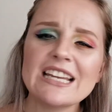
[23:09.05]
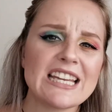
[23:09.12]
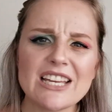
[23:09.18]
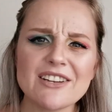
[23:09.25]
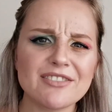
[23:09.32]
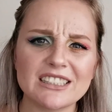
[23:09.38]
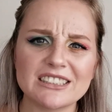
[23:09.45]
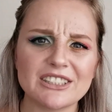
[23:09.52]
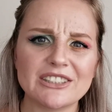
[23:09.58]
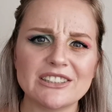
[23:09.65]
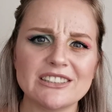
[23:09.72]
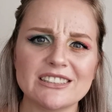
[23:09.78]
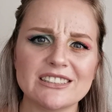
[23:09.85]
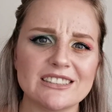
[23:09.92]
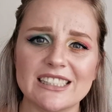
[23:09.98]
If I
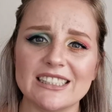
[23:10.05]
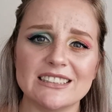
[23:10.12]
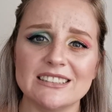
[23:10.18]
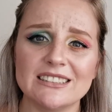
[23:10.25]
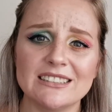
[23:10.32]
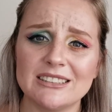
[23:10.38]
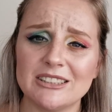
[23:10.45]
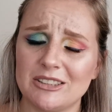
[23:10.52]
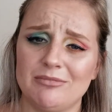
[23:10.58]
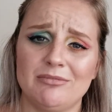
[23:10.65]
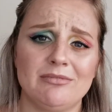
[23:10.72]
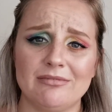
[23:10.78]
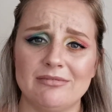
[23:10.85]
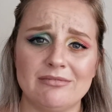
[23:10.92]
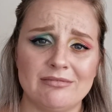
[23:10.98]
don't, then
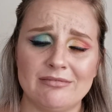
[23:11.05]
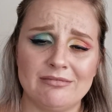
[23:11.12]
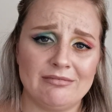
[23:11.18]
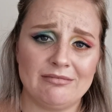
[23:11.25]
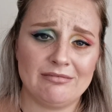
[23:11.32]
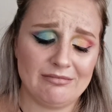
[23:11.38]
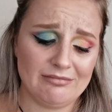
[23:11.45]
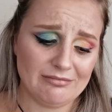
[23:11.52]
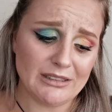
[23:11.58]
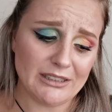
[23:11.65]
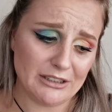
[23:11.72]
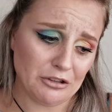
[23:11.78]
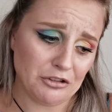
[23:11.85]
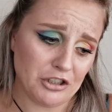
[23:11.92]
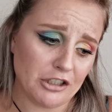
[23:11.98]
please
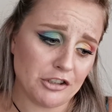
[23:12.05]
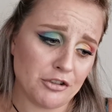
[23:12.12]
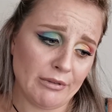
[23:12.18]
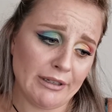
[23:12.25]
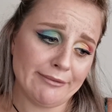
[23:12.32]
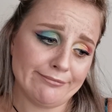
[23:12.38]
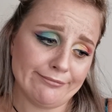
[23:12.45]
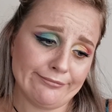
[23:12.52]
don't judge me.